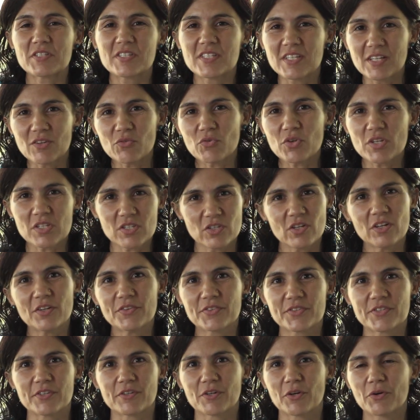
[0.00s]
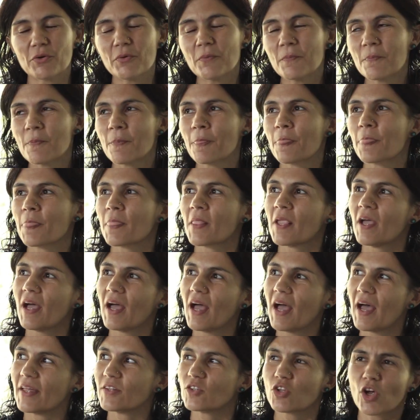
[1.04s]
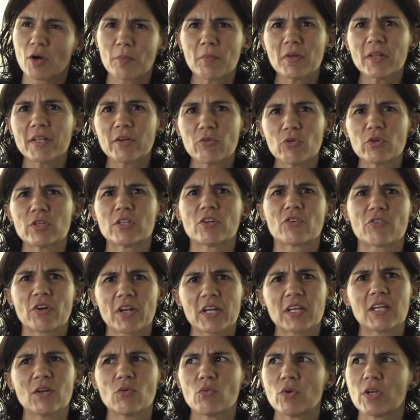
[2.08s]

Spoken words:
seeing results, you know. And normally with the Reiki,